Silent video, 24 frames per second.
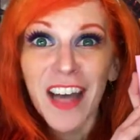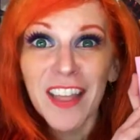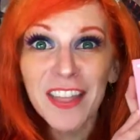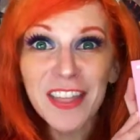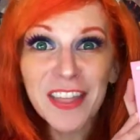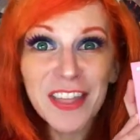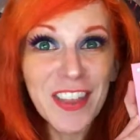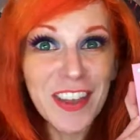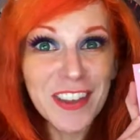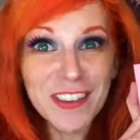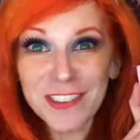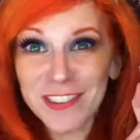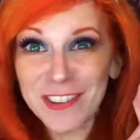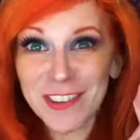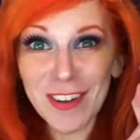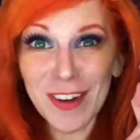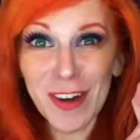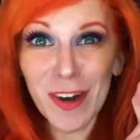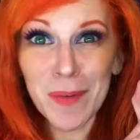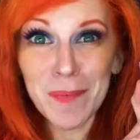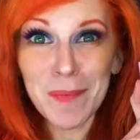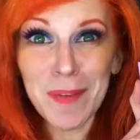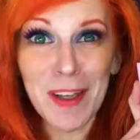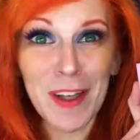the
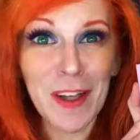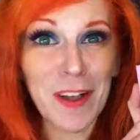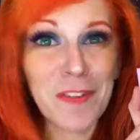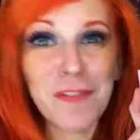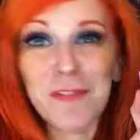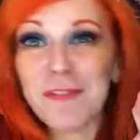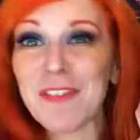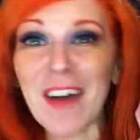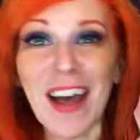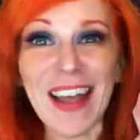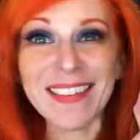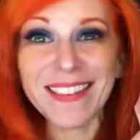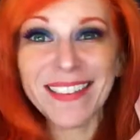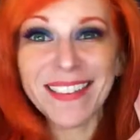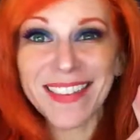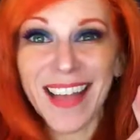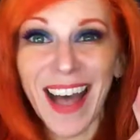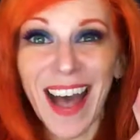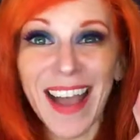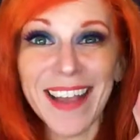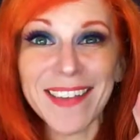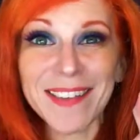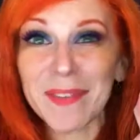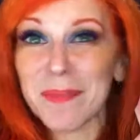Sugarpill Fun
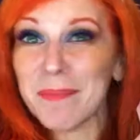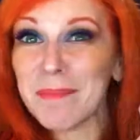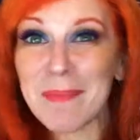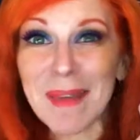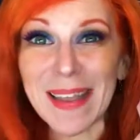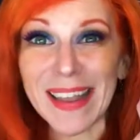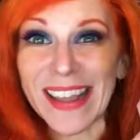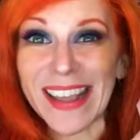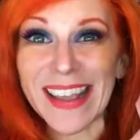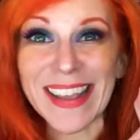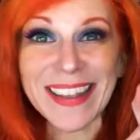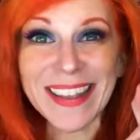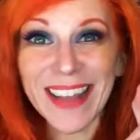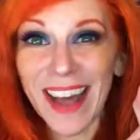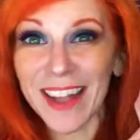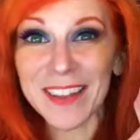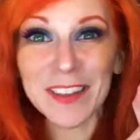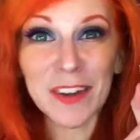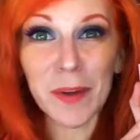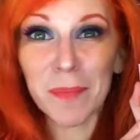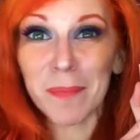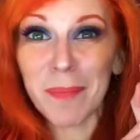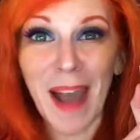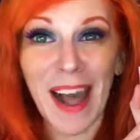Size Mini
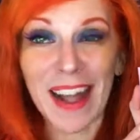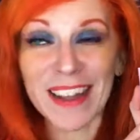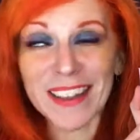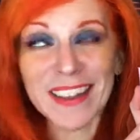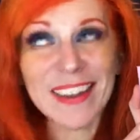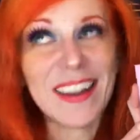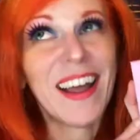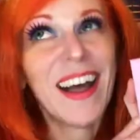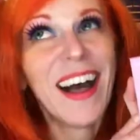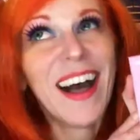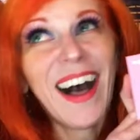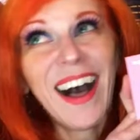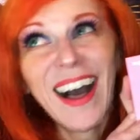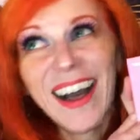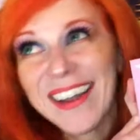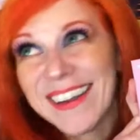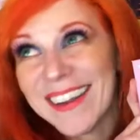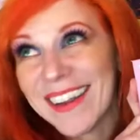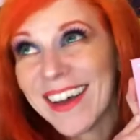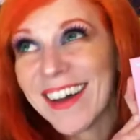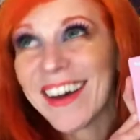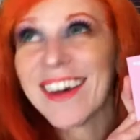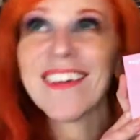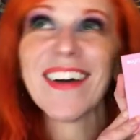Color Palette. I
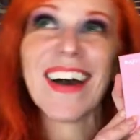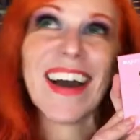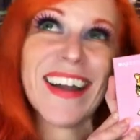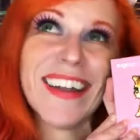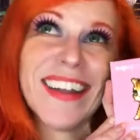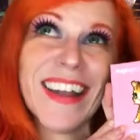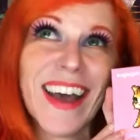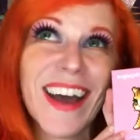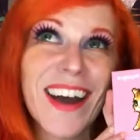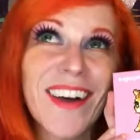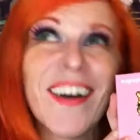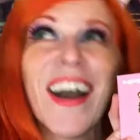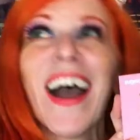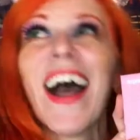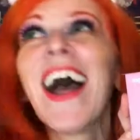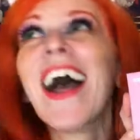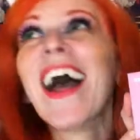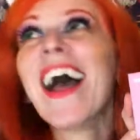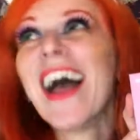know.